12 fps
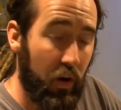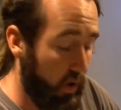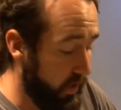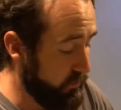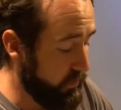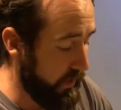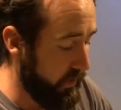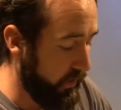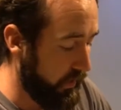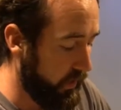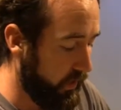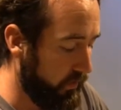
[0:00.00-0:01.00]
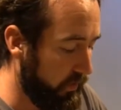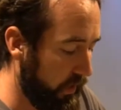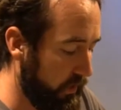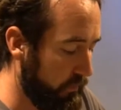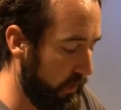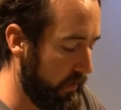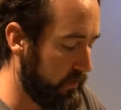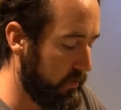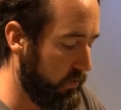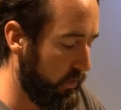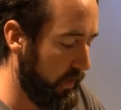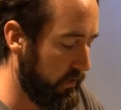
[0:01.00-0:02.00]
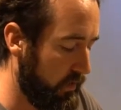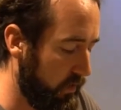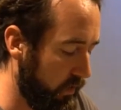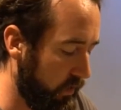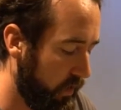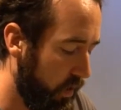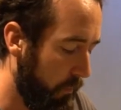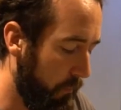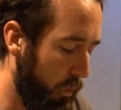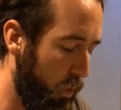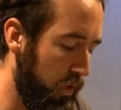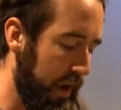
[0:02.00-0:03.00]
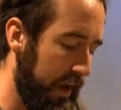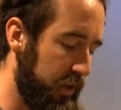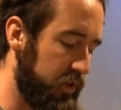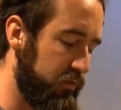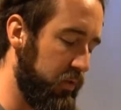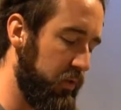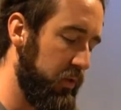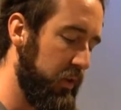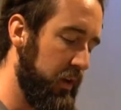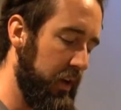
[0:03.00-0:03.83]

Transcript: I really like it. I think it makes the orchids look more natural.